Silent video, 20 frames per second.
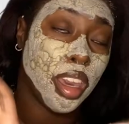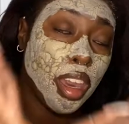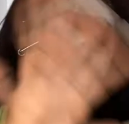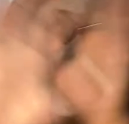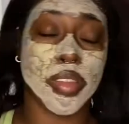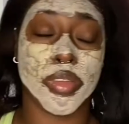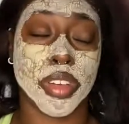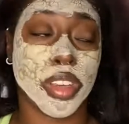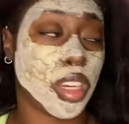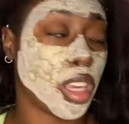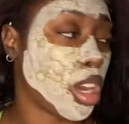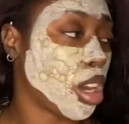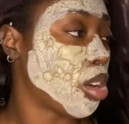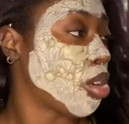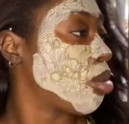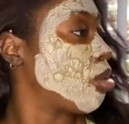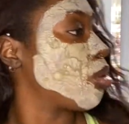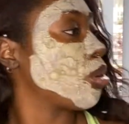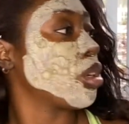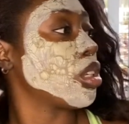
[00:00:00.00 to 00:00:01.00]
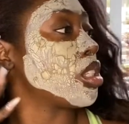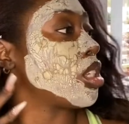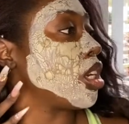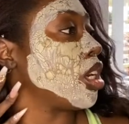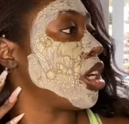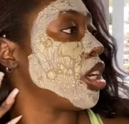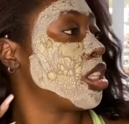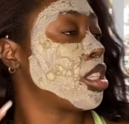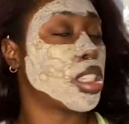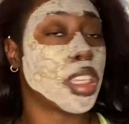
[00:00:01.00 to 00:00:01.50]
everyday
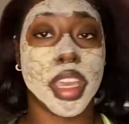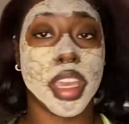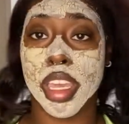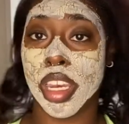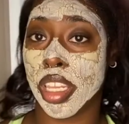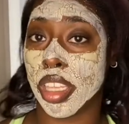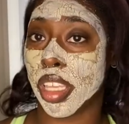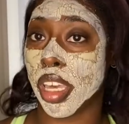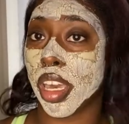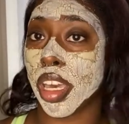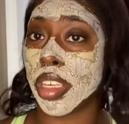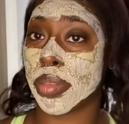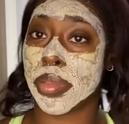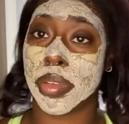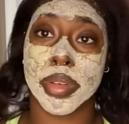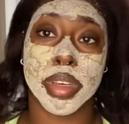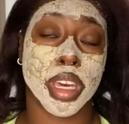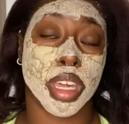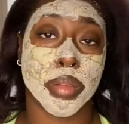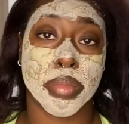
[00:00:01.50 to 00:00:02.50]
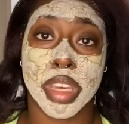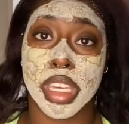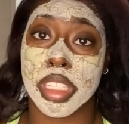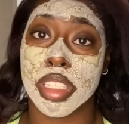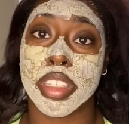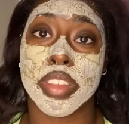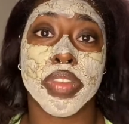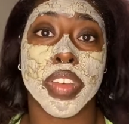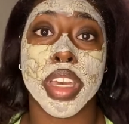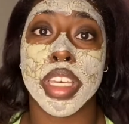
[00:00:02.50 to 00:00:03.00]
quarantine, staying in the house, but we gotta make
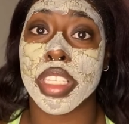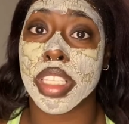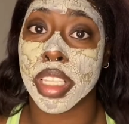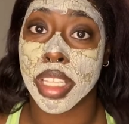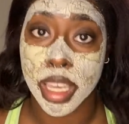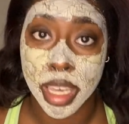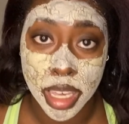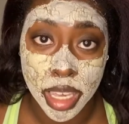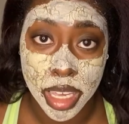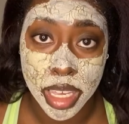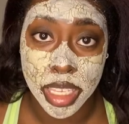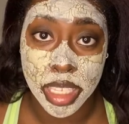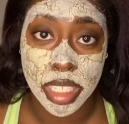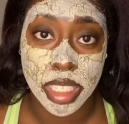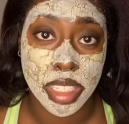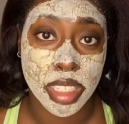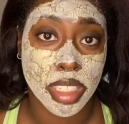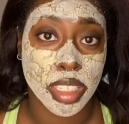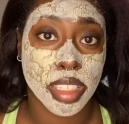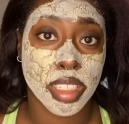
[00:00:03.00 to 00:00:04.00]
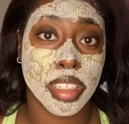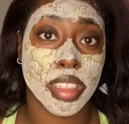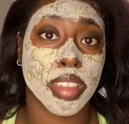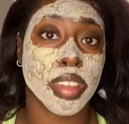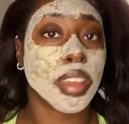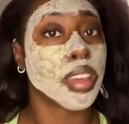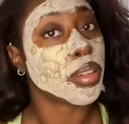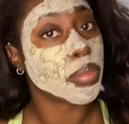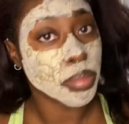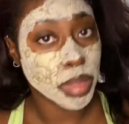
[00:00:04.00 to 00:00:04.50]
this face last
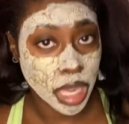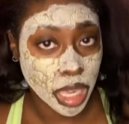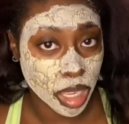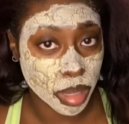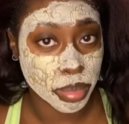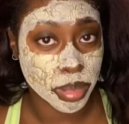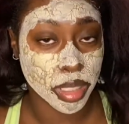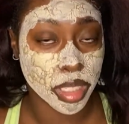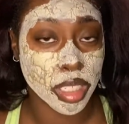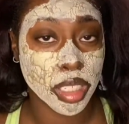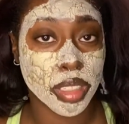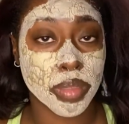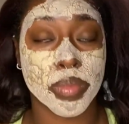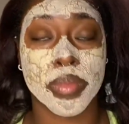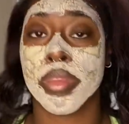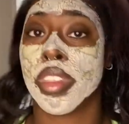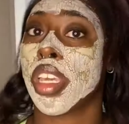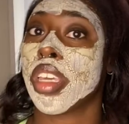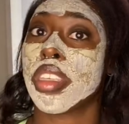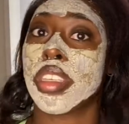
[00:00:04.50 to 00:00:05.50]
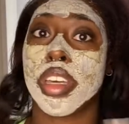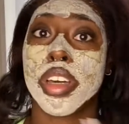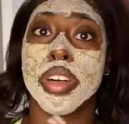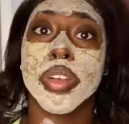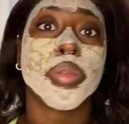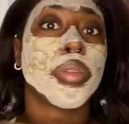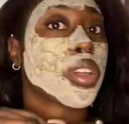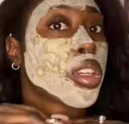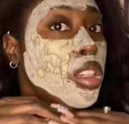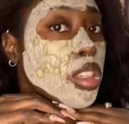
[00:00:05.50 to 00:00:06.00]
makeup look.
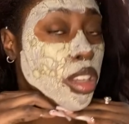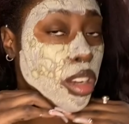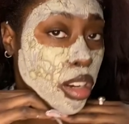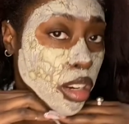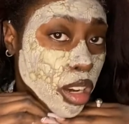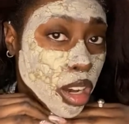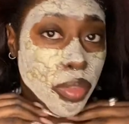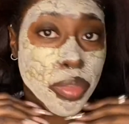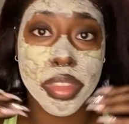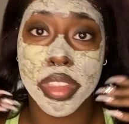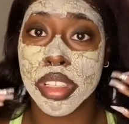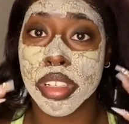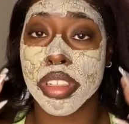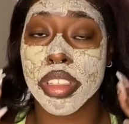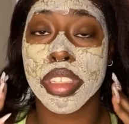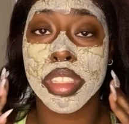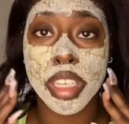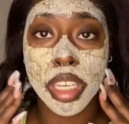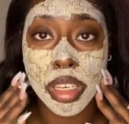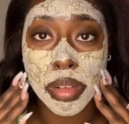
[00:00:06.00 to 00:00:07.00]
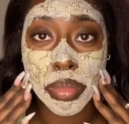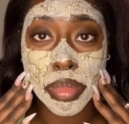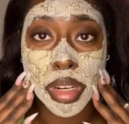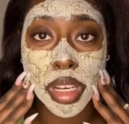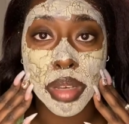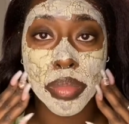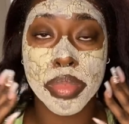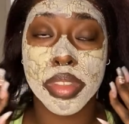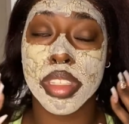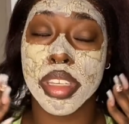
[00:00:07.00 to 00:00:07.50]
So we're just starting off with a little skin
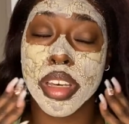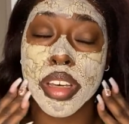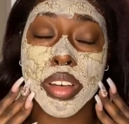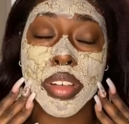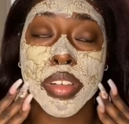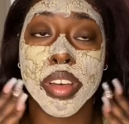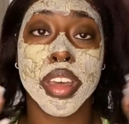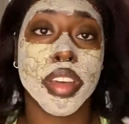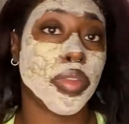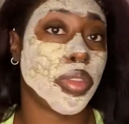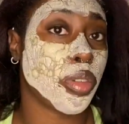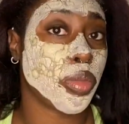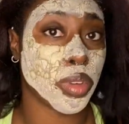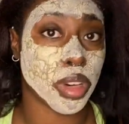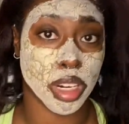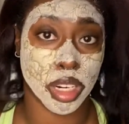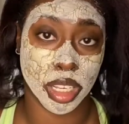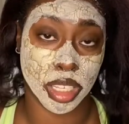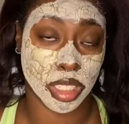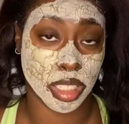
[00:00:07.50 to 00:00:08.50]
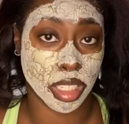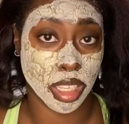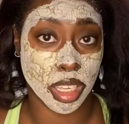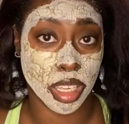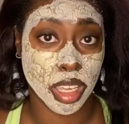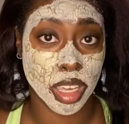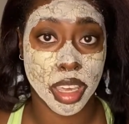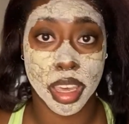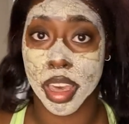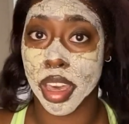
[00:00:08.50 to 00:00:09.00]
prep. So if you want to
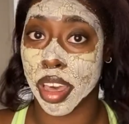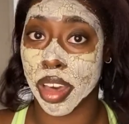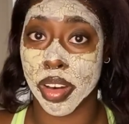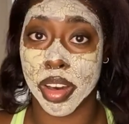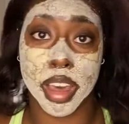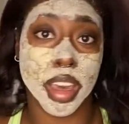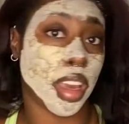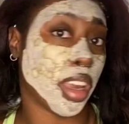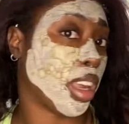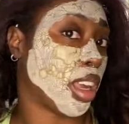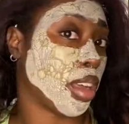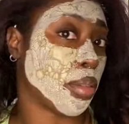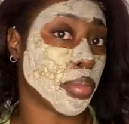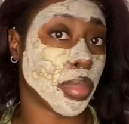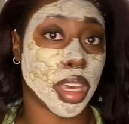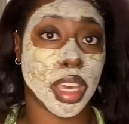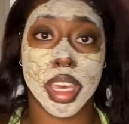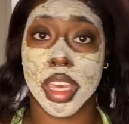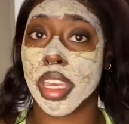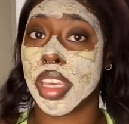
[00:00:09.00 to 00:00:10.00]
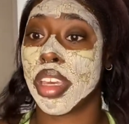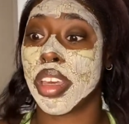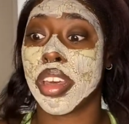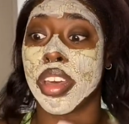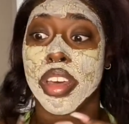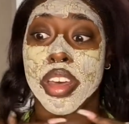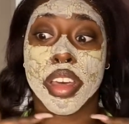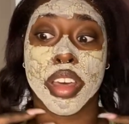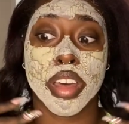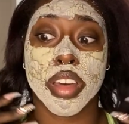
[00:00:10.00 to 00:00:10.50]
see how I get my
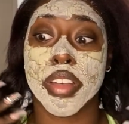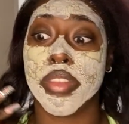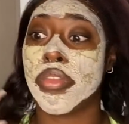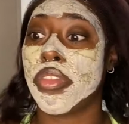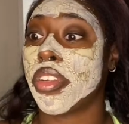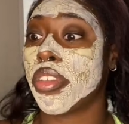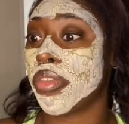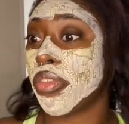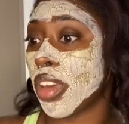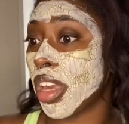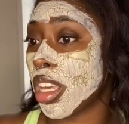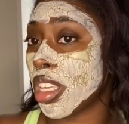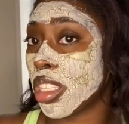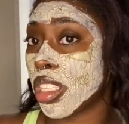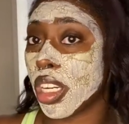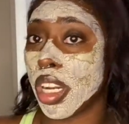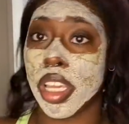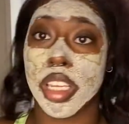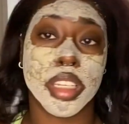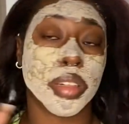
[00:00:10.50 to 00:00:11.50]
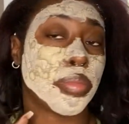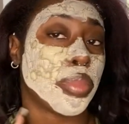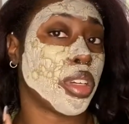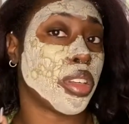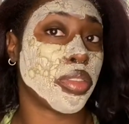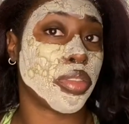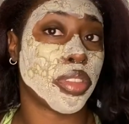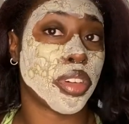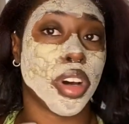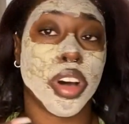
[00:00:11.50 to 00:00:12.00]
full face and I look
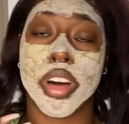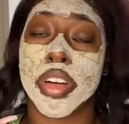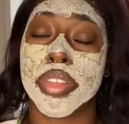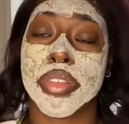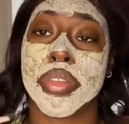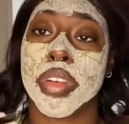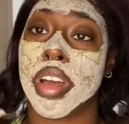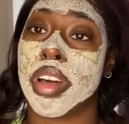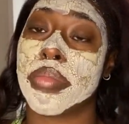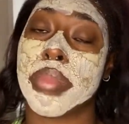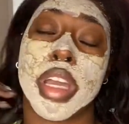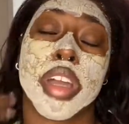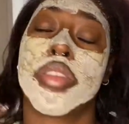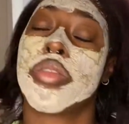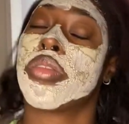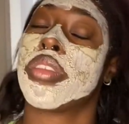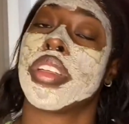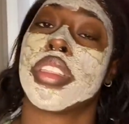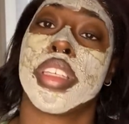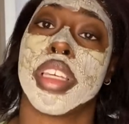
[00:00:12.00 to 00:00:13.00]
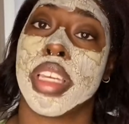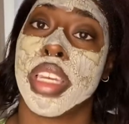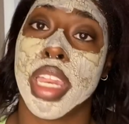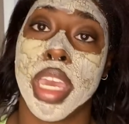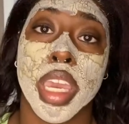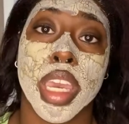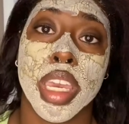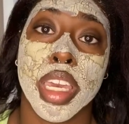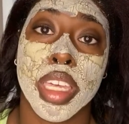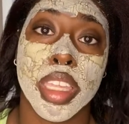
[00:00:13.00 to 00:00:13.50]
beautiful all throughout my quarantine
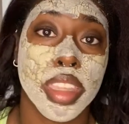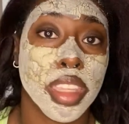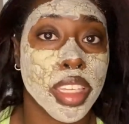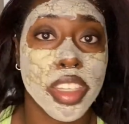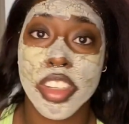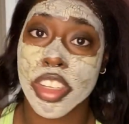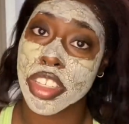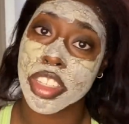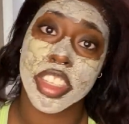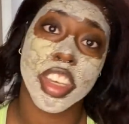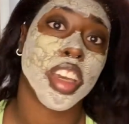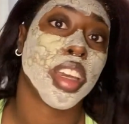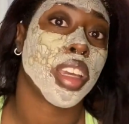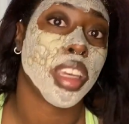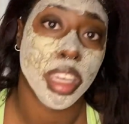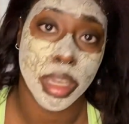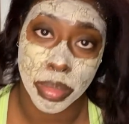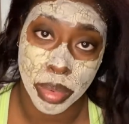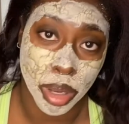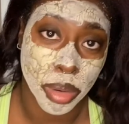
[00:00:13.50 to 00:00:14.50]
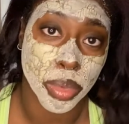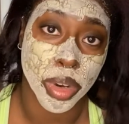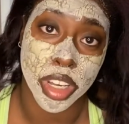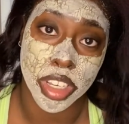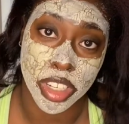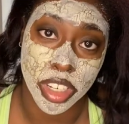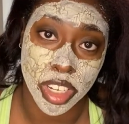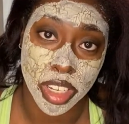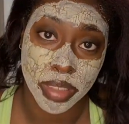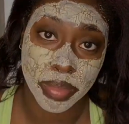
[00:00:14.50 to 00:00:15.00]
day, then just keep on
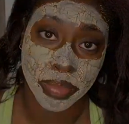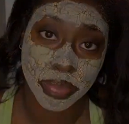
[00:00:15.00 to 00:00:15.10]
watching.